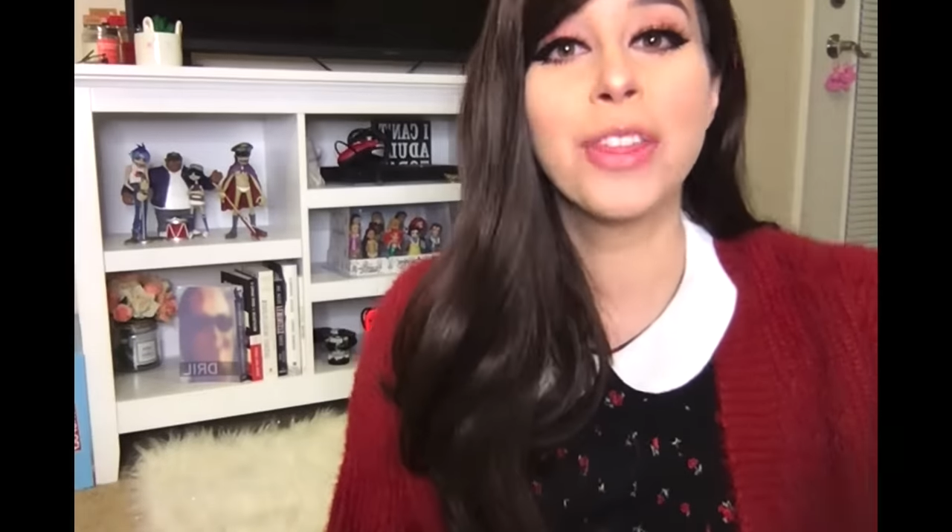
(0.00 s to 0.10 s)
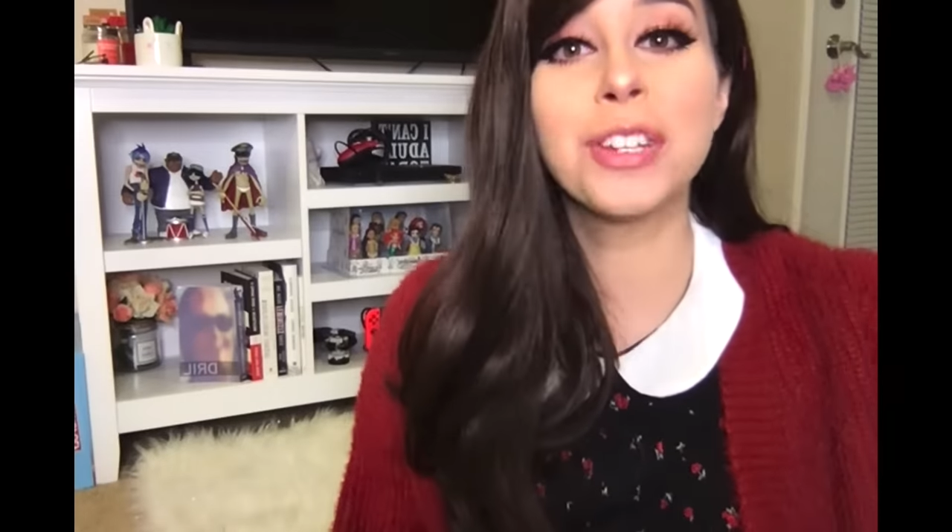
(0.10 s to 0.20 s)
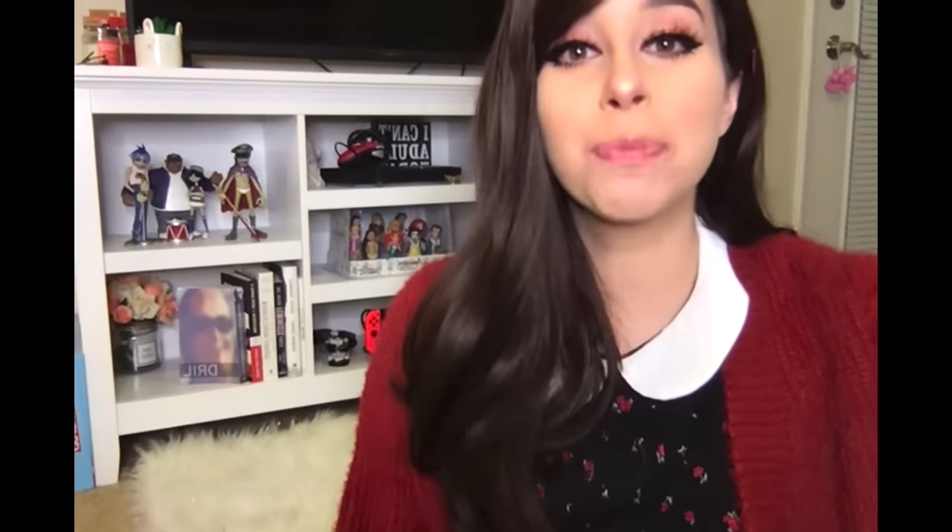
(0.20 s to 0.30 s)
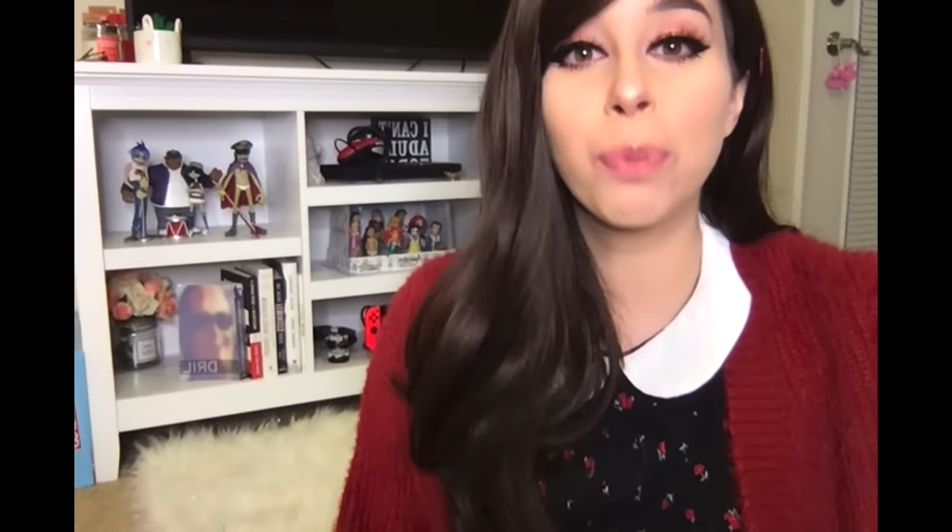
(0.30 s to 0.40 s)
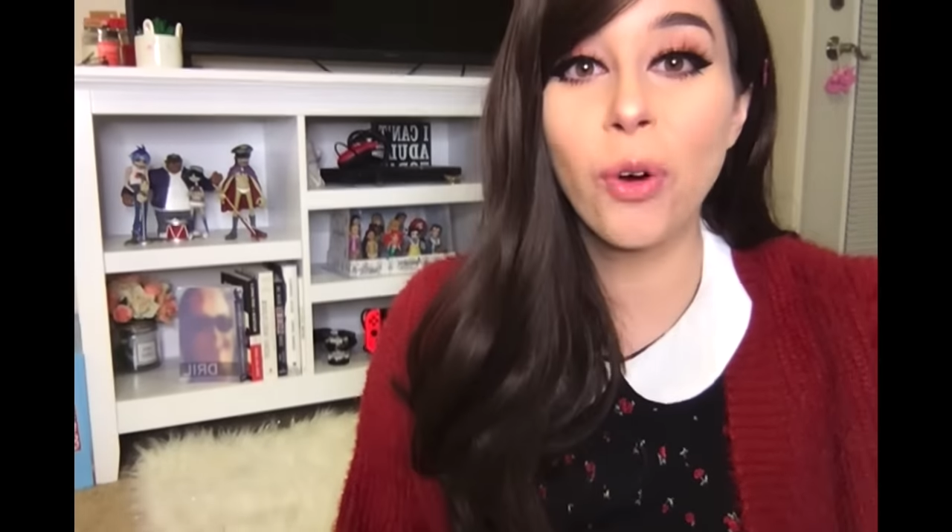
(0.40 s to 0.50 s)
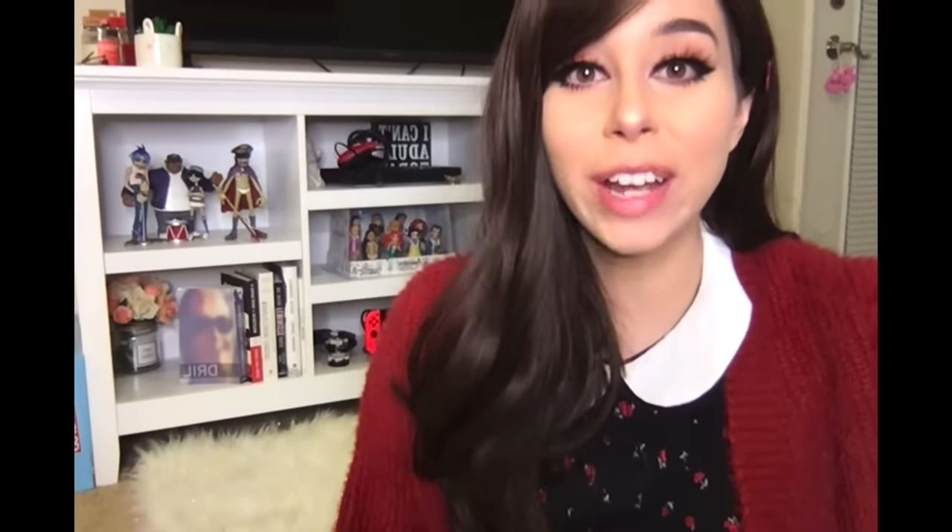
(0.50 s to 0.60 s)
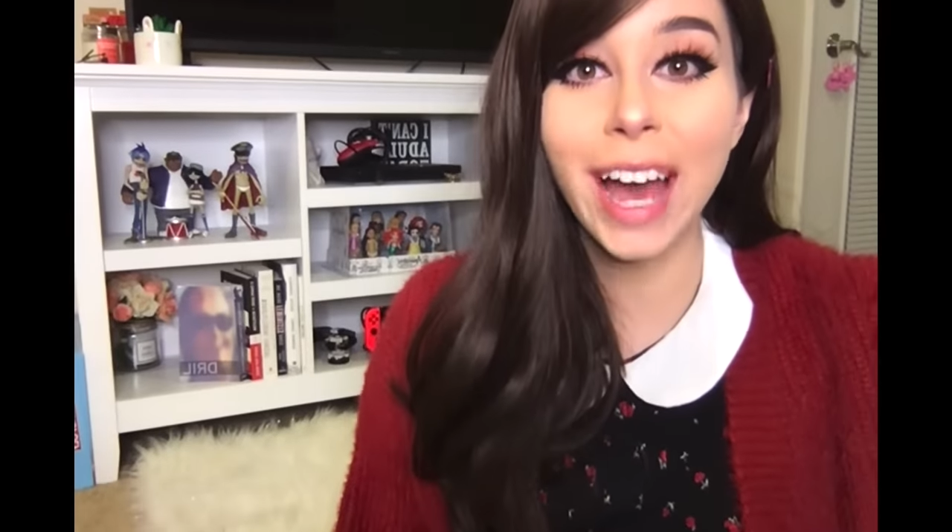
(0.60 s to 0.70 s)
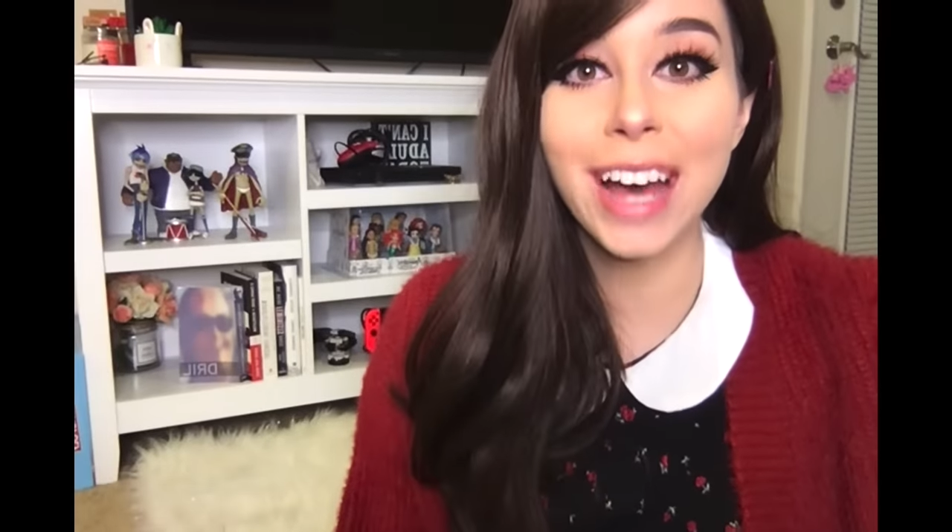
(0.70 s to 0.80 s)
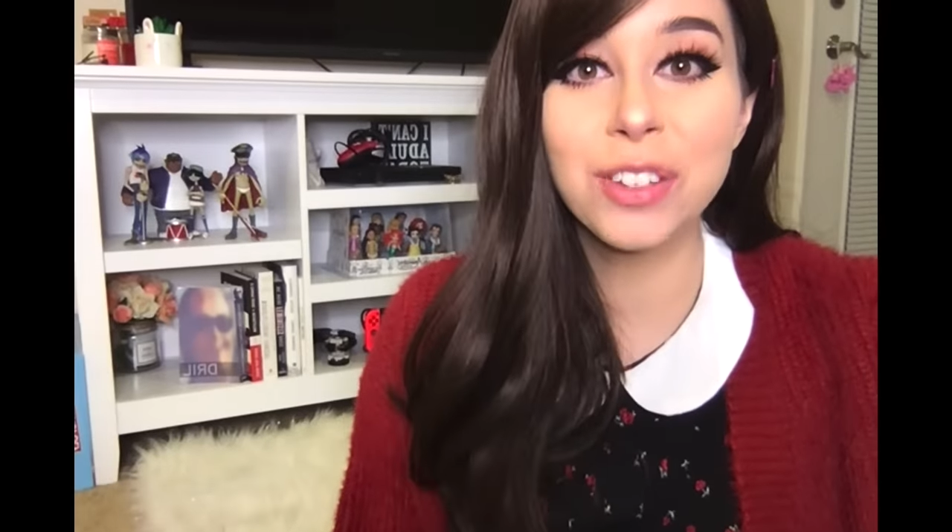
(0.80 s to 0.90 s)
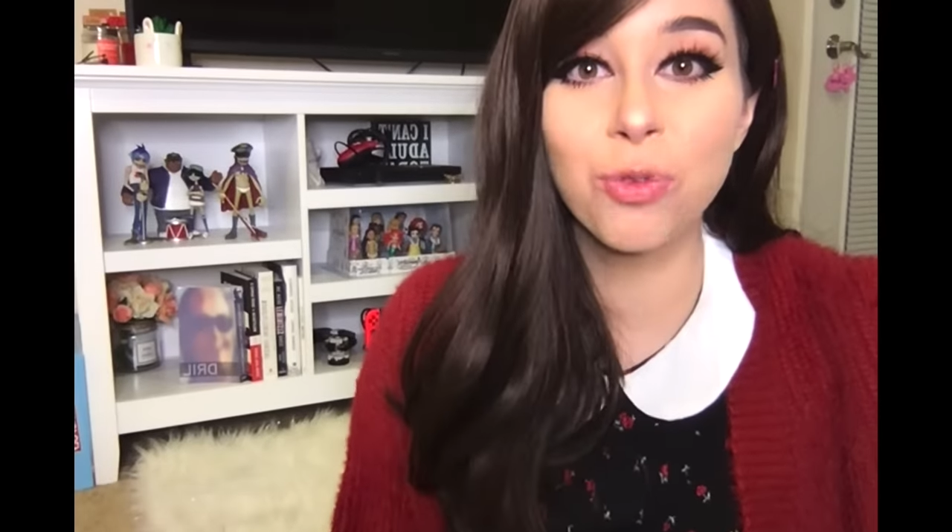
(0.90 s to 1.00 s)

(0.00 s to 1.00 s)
This boy has